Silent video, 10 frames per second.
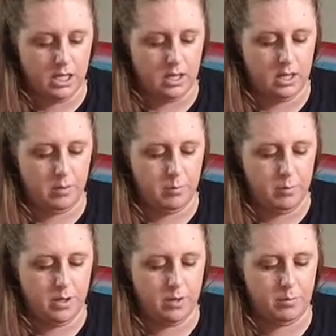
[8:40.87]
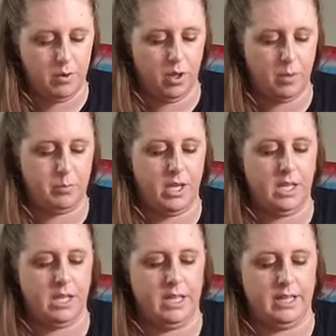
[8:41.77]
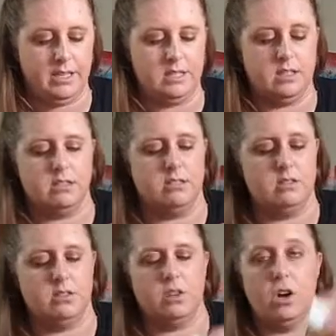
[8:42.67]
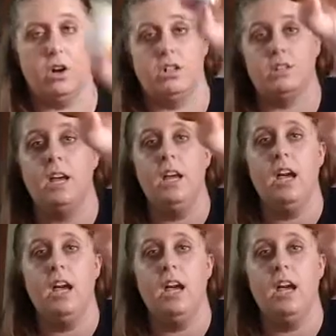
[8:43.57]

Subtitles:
Lip Plumping Kiss the Stars.